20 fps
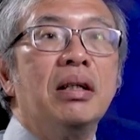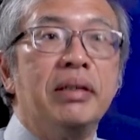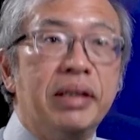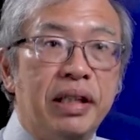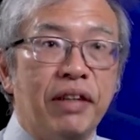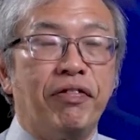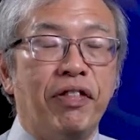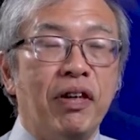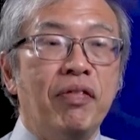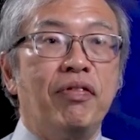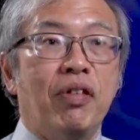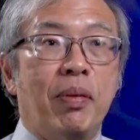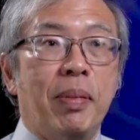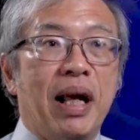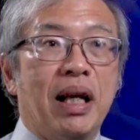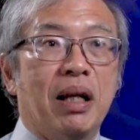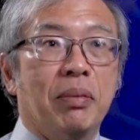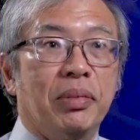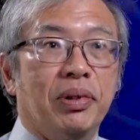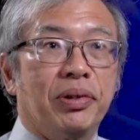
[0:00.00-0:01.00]
different from
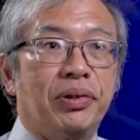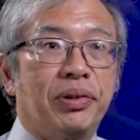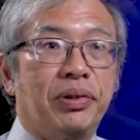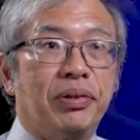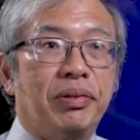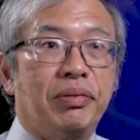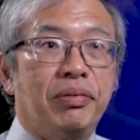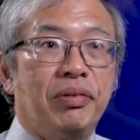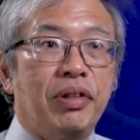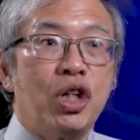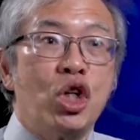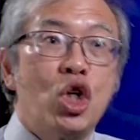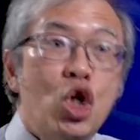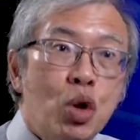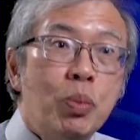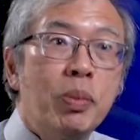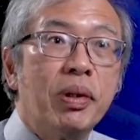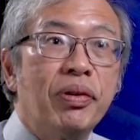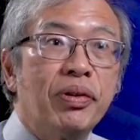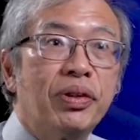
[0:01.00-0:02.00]
animals,
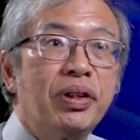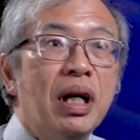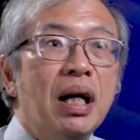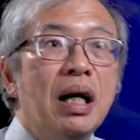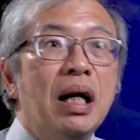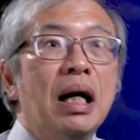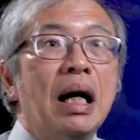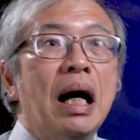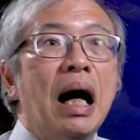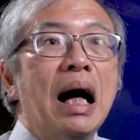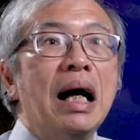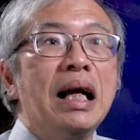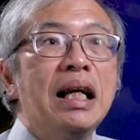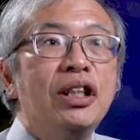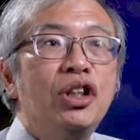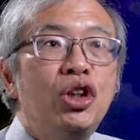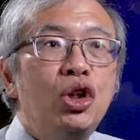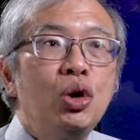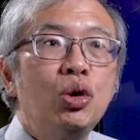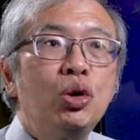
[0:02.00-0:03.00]
humans,
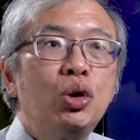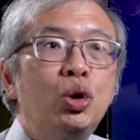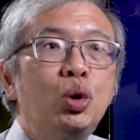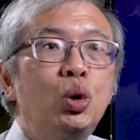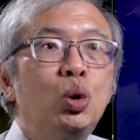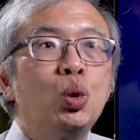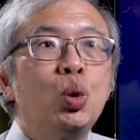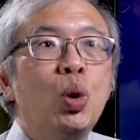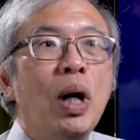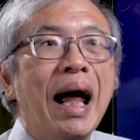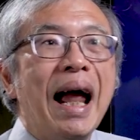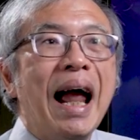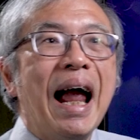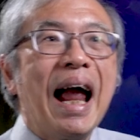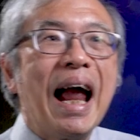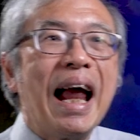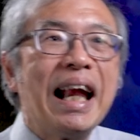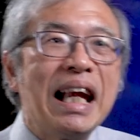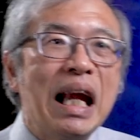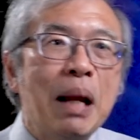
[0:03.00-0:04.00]
is used to
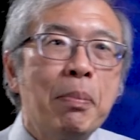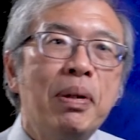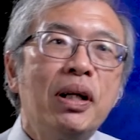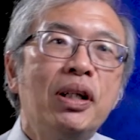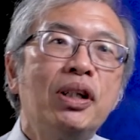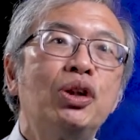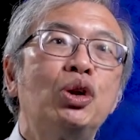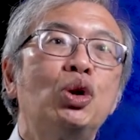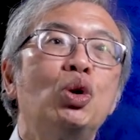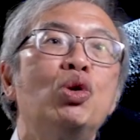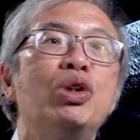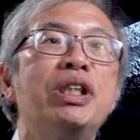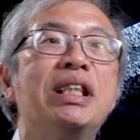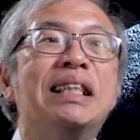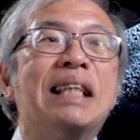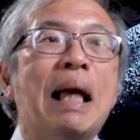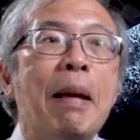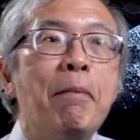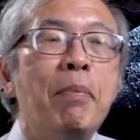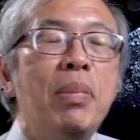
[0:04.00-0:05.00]
enable us to
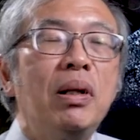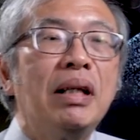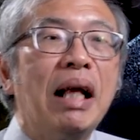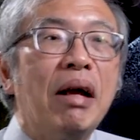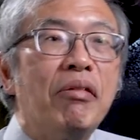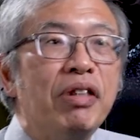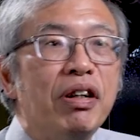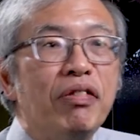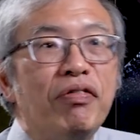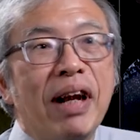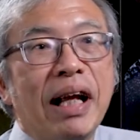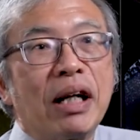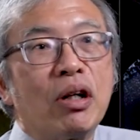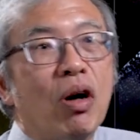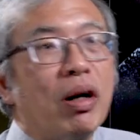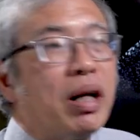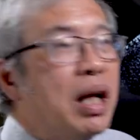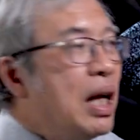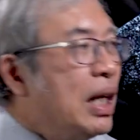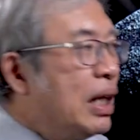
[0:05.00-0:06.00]
resemble and reflect
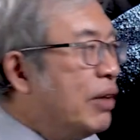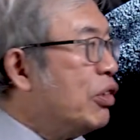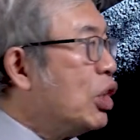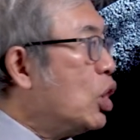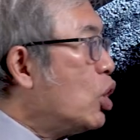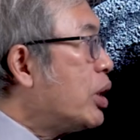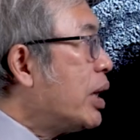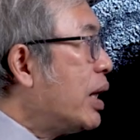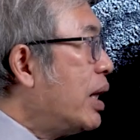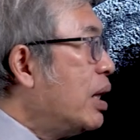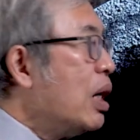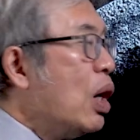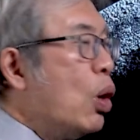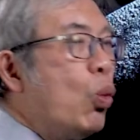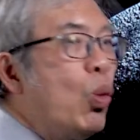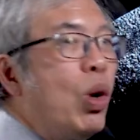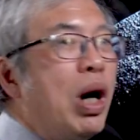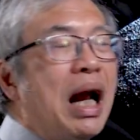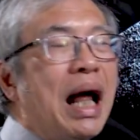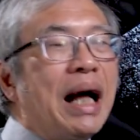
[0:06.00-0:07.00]
God. If you look at it,
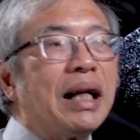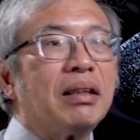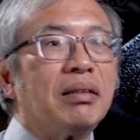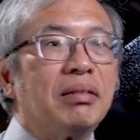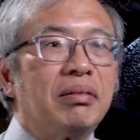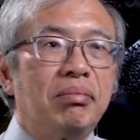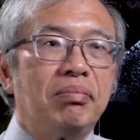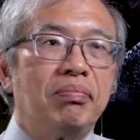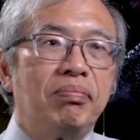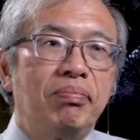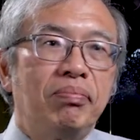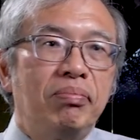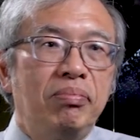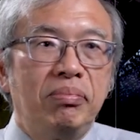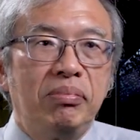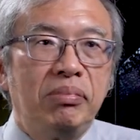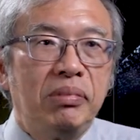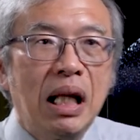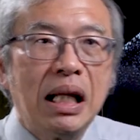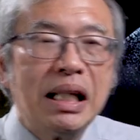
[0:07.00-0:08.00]
we're like
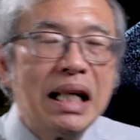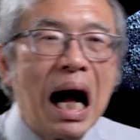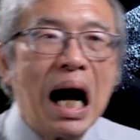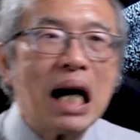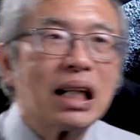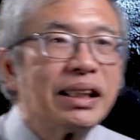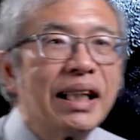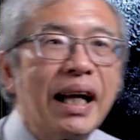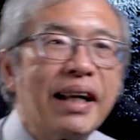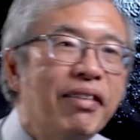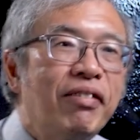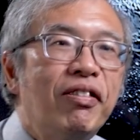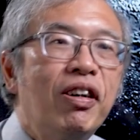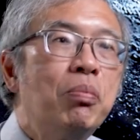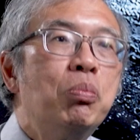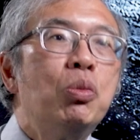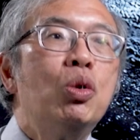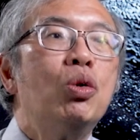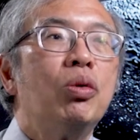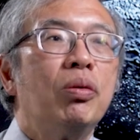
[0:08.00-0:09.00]
the dark side of
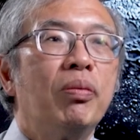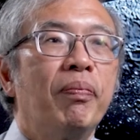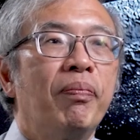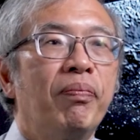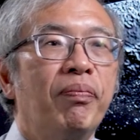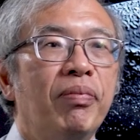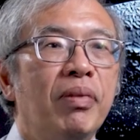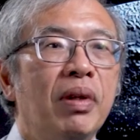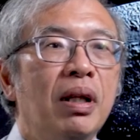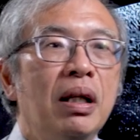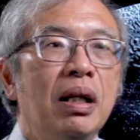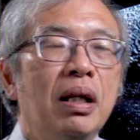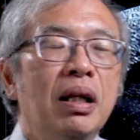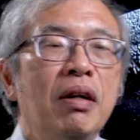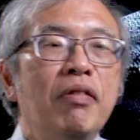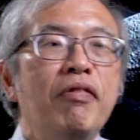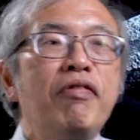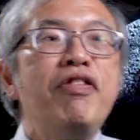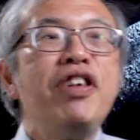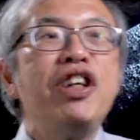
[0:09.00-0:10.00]
the moon,
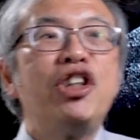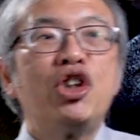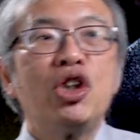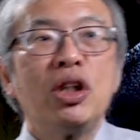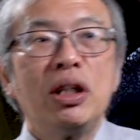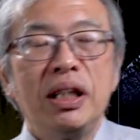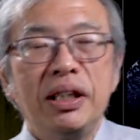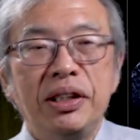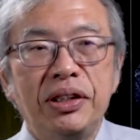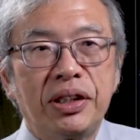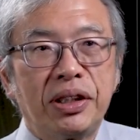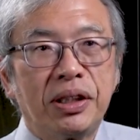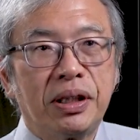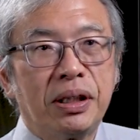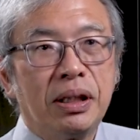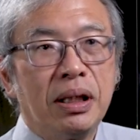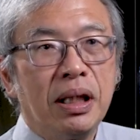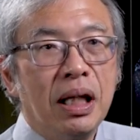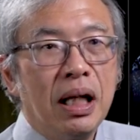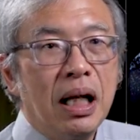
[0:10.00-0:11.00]

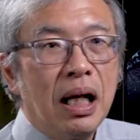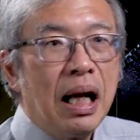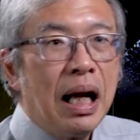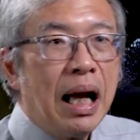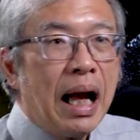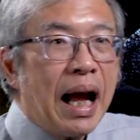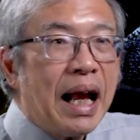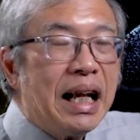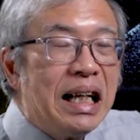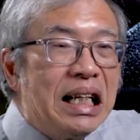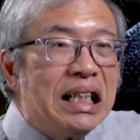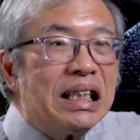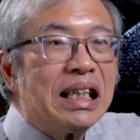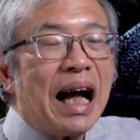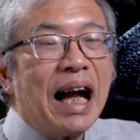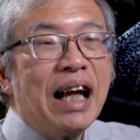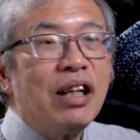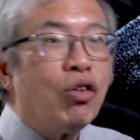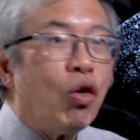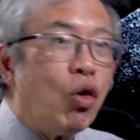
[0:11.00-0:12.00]
featureless and
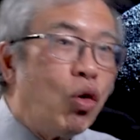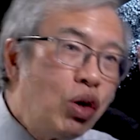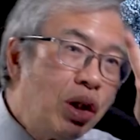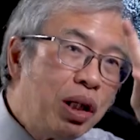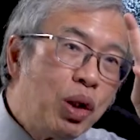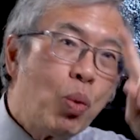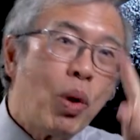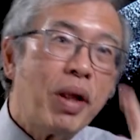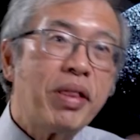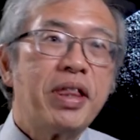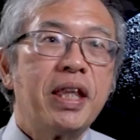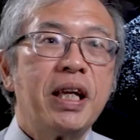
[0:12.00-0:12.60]
designed for only one